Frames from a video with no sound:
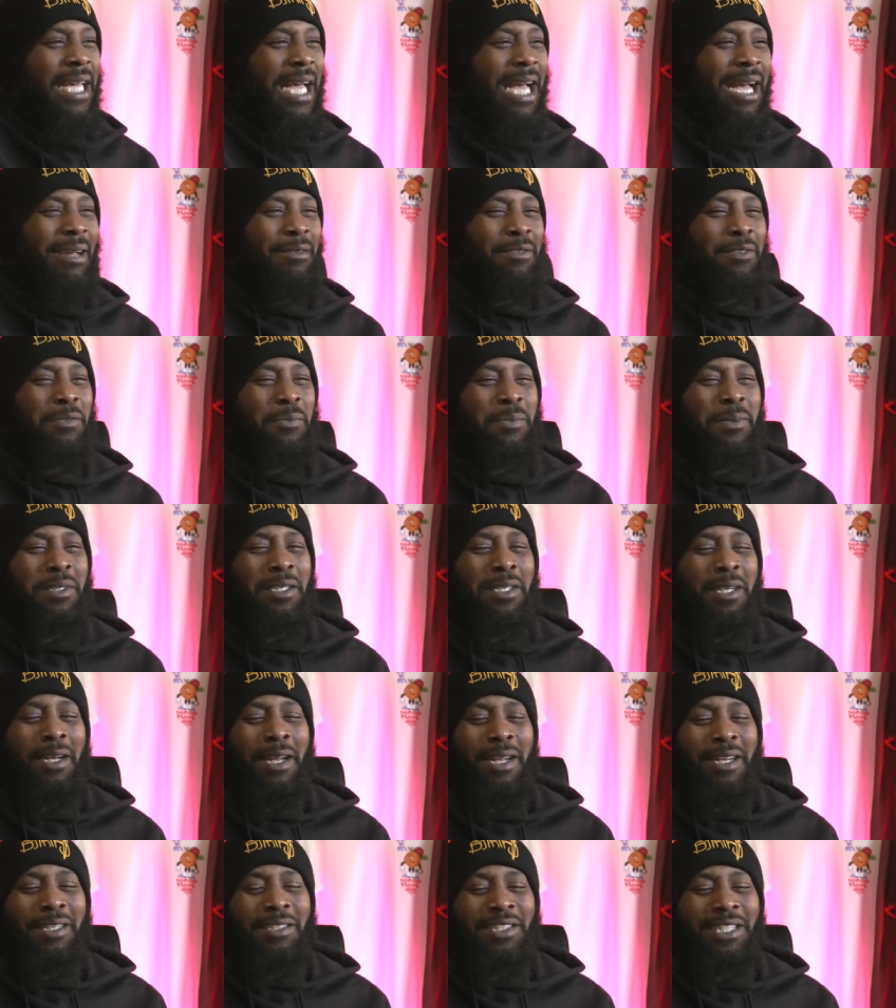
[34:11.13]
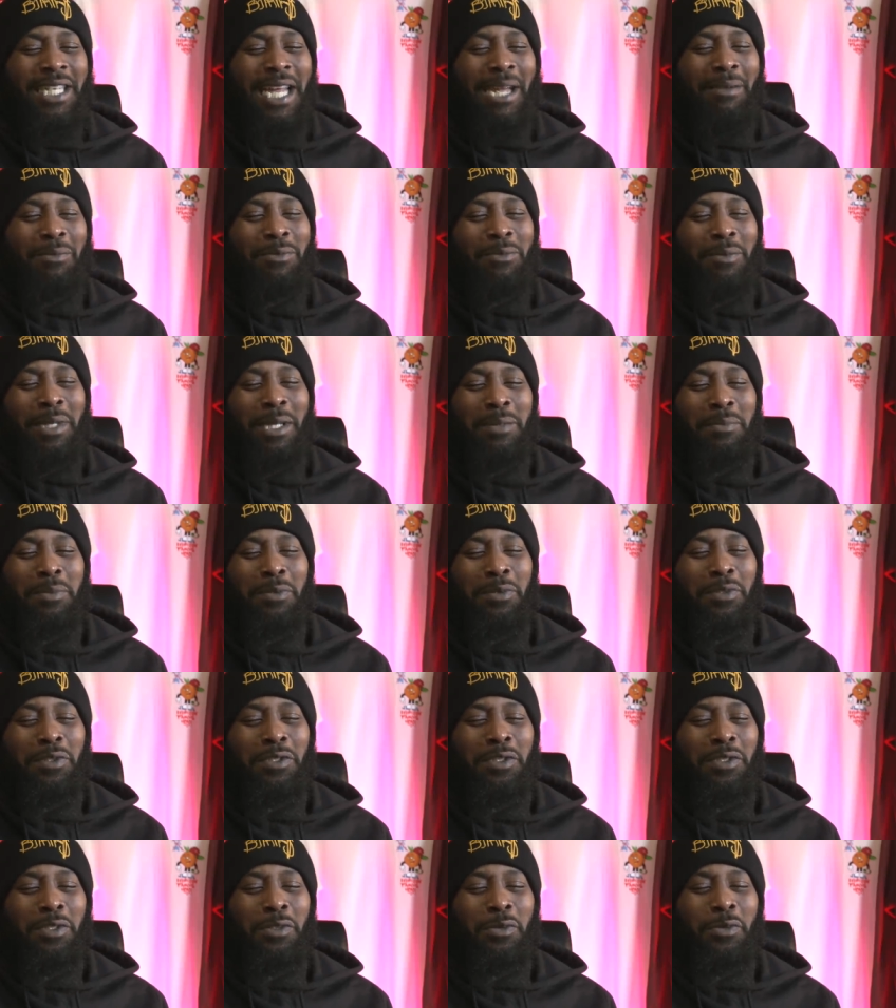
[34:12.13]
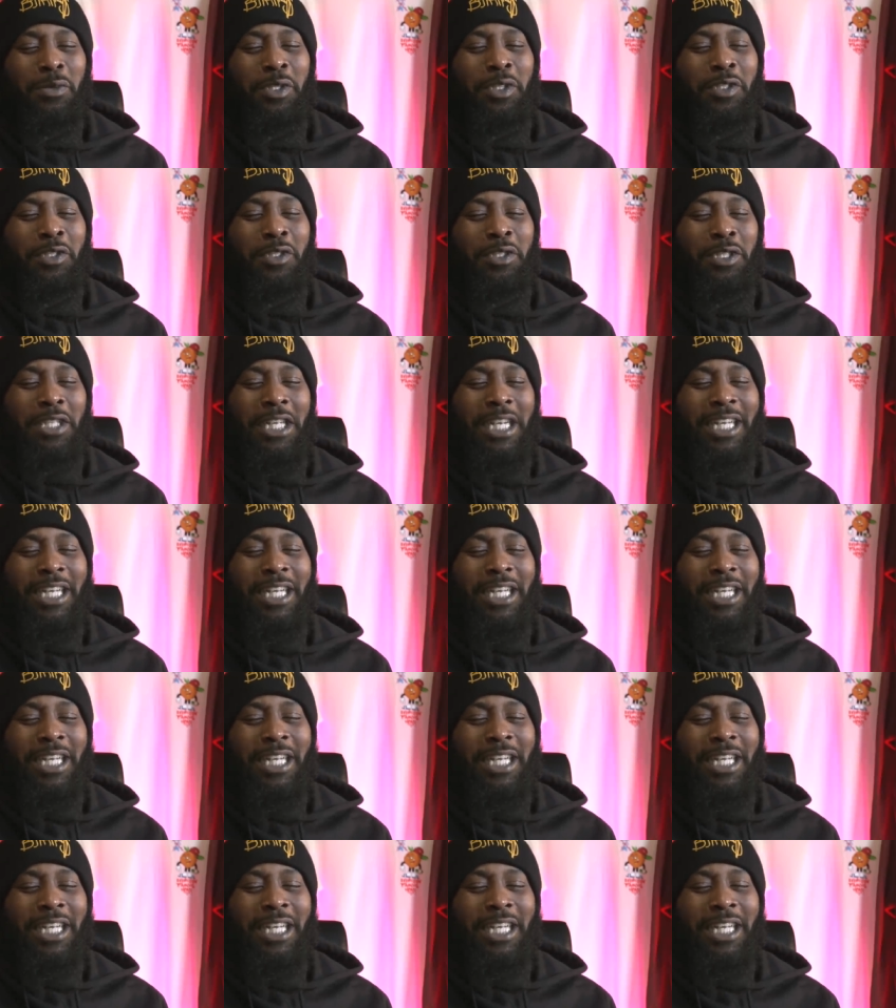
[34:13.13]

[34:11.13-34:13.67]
I spend a lot of time with my pussy in the recent